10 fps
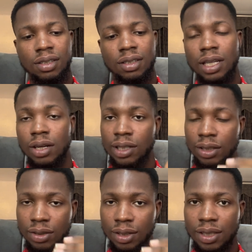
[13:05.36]
Now you can
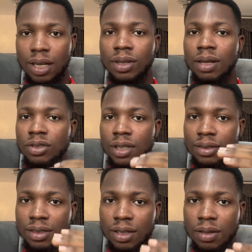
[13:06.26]
understand what I'm trying
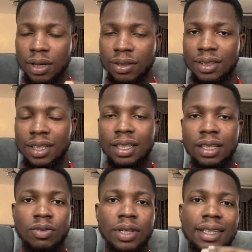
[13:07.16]
to talk about.
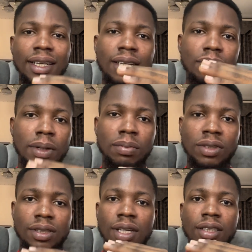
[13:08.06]
If you are telling people
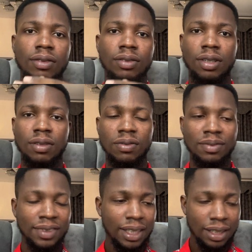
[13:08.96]
this kind of stuff,
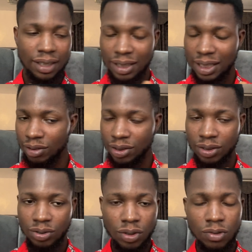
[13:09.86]
there is
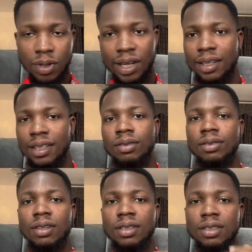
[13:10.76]
no way they will
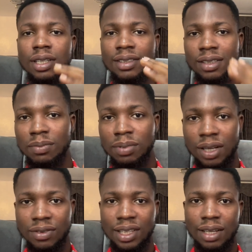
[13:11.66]
not think you're using the power
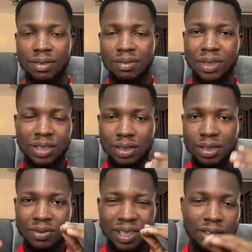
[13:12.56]
of the devil because
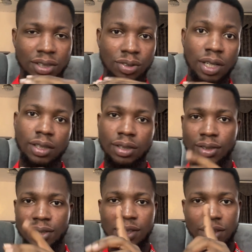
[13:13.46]
it's very strange. So
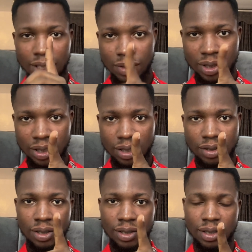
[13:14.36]
you just keep these things
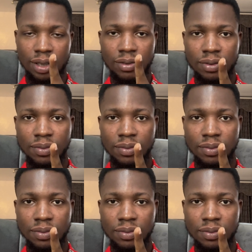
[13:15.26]
to yourself.